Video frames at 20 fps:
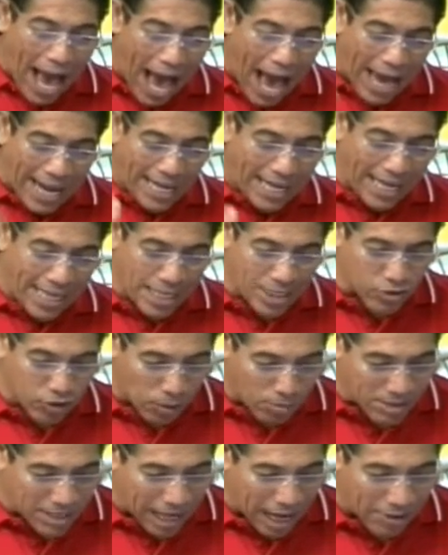Inez
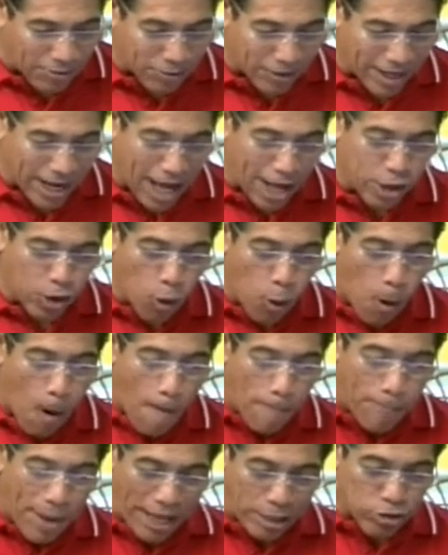from San Fernando,
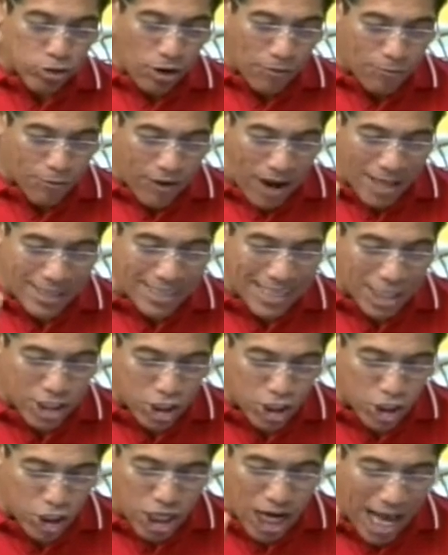Petra Francis
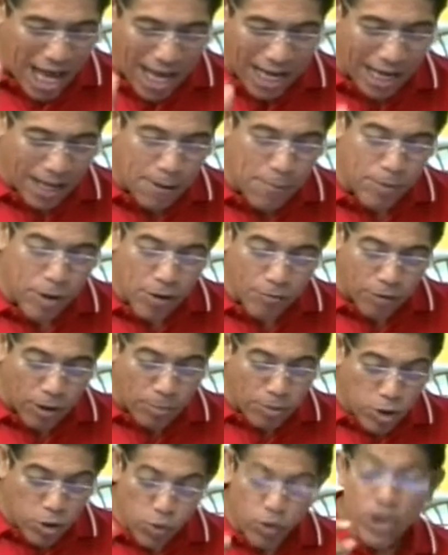Chang from
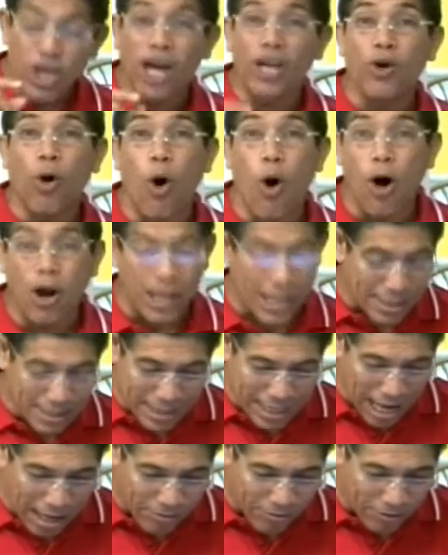Union Hall in
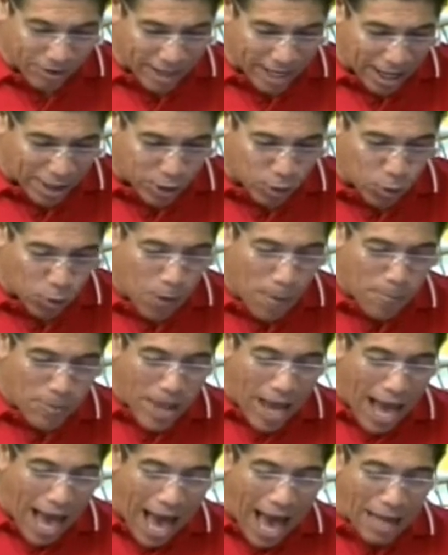San Fernando,
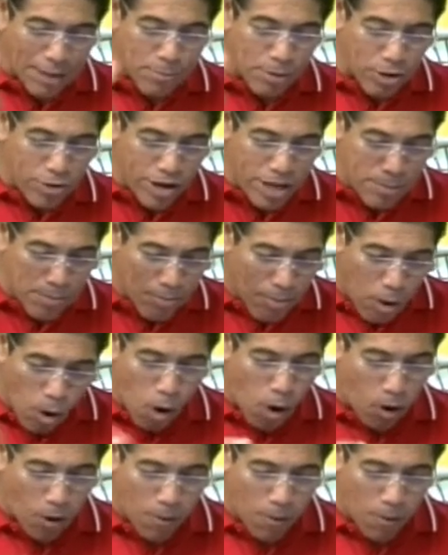Anne-Marie Moore,